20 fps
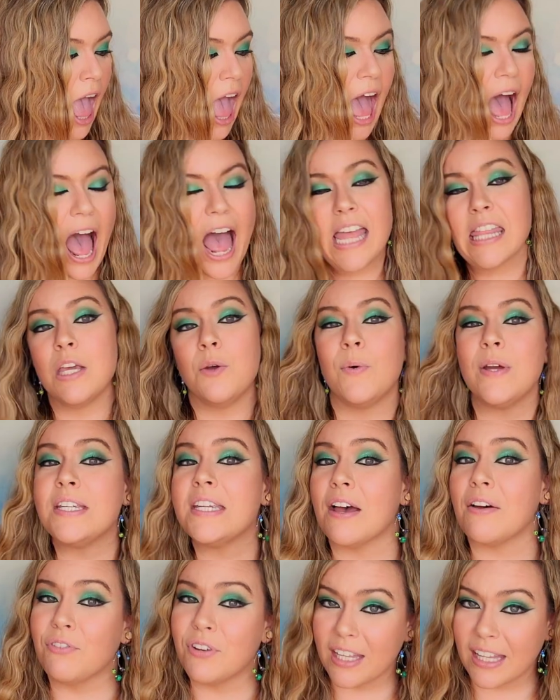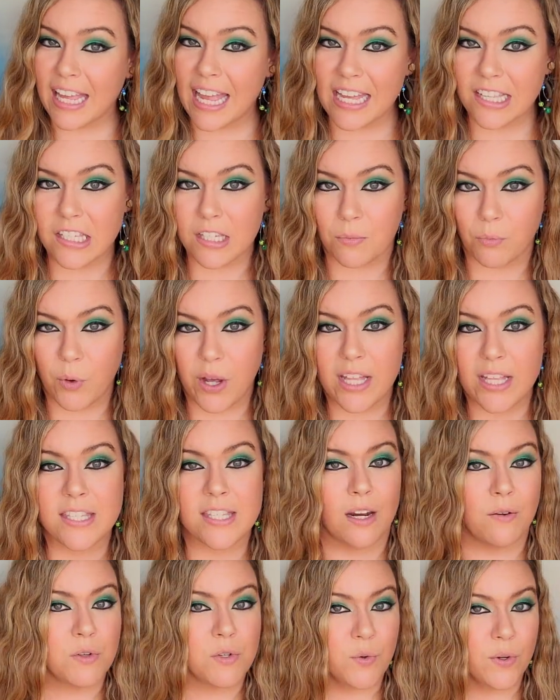I think we definitely had some wins and
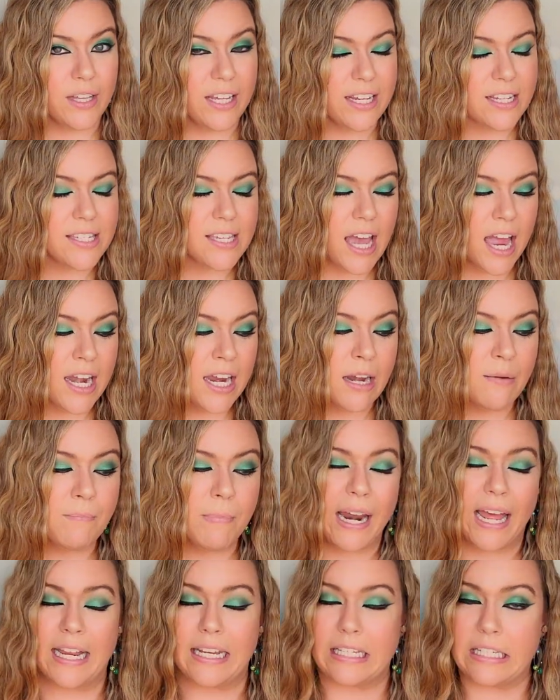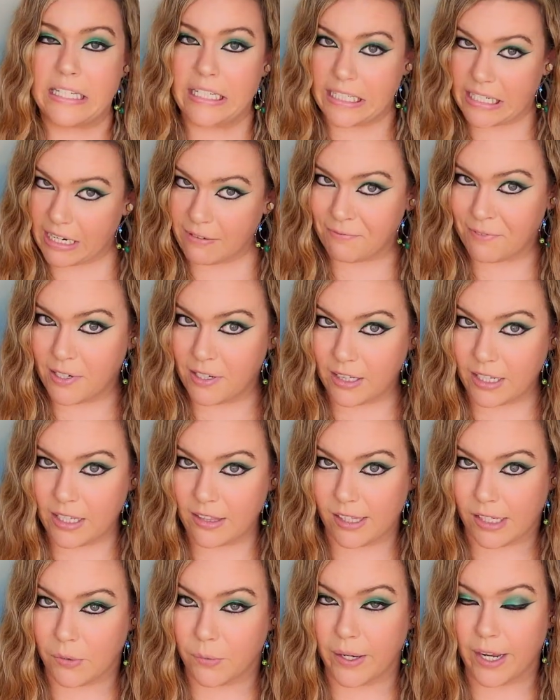I was really excited, but I definitely
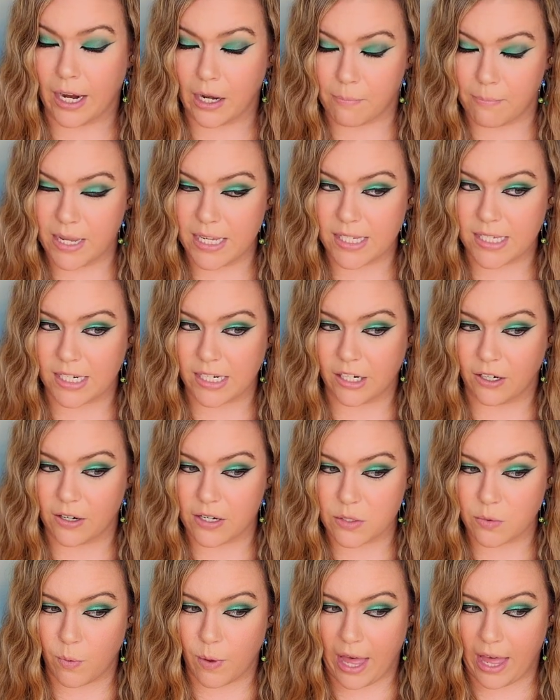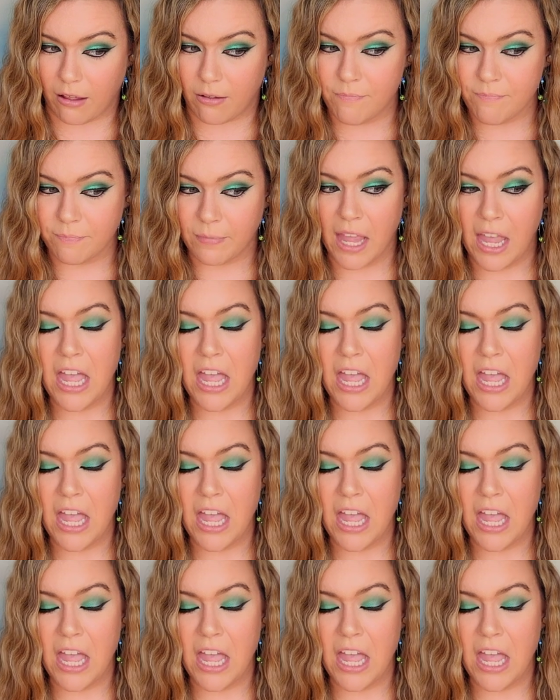think we had a miss in here as well.